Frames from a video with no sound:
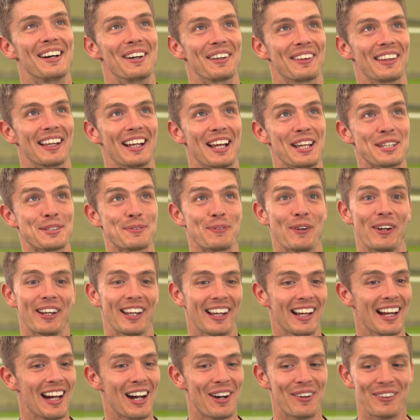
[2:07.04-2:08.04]
think they spread
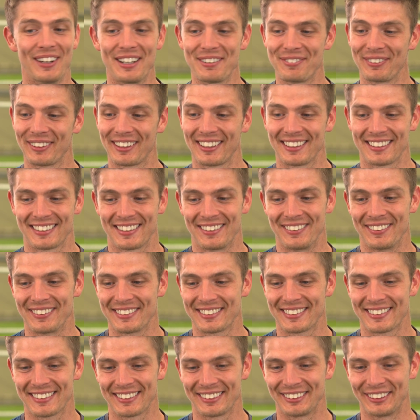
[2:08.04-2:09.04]
it out ever, because it
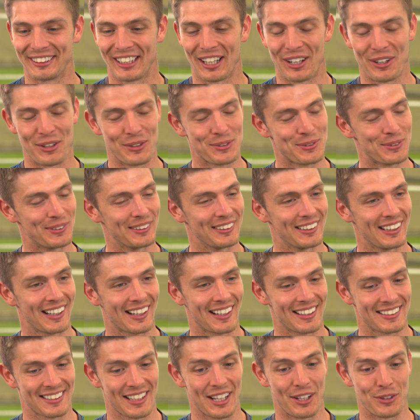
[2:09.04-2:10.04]
was, you know, it was,
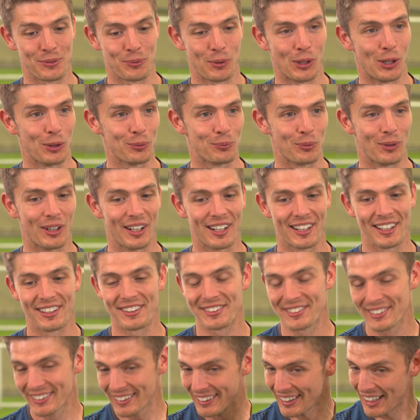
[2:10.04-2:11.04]
like I say, it was worldwide. It
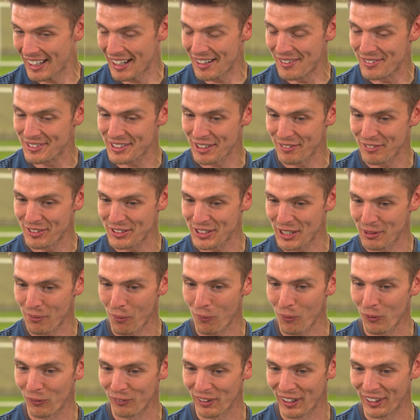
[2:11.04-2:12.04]
was every time I
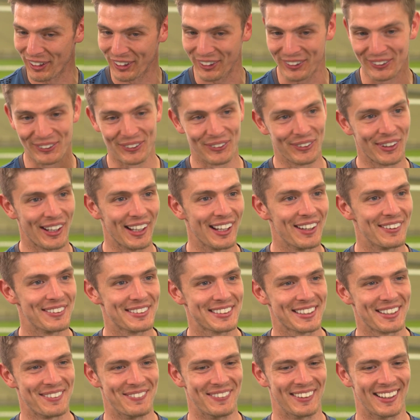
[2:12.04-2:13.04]
walked around the corner, there was
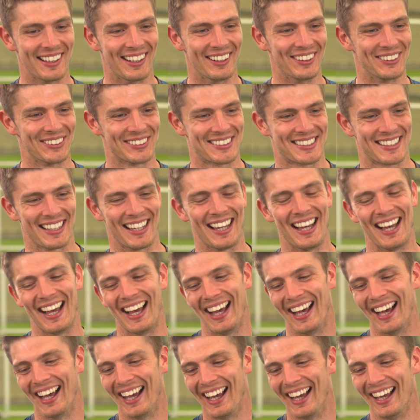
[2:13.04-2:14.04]
someone else. So
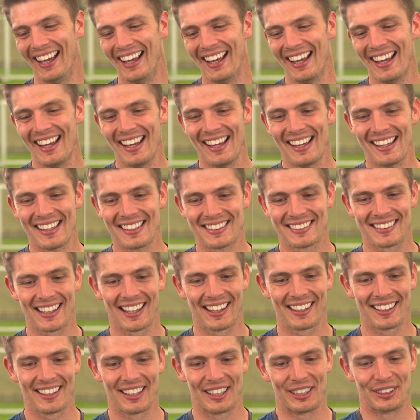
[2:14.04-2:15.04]
no, it
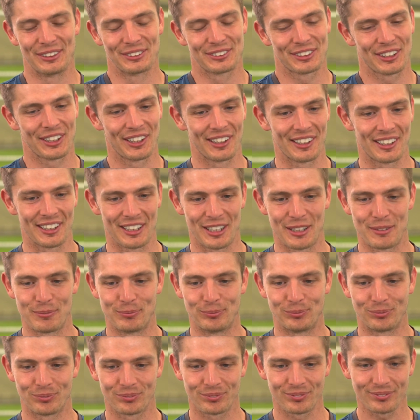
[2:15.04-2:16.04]
was good.
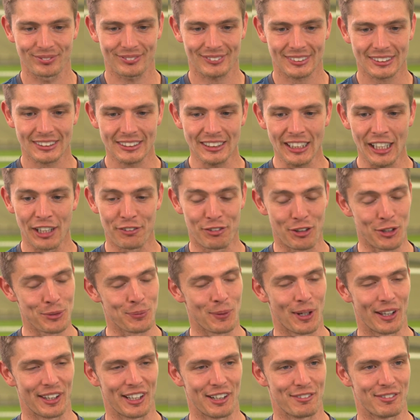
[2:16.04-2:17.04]
If it was
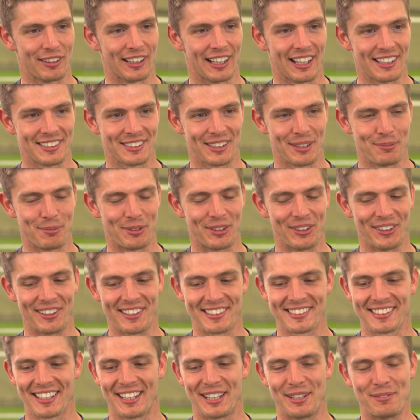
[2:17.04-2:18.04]
one of the other lads, I'd be doing the
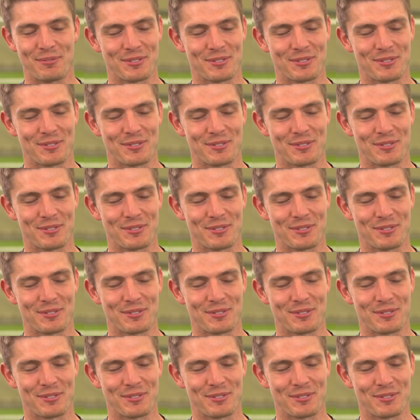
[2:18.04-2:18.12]
same.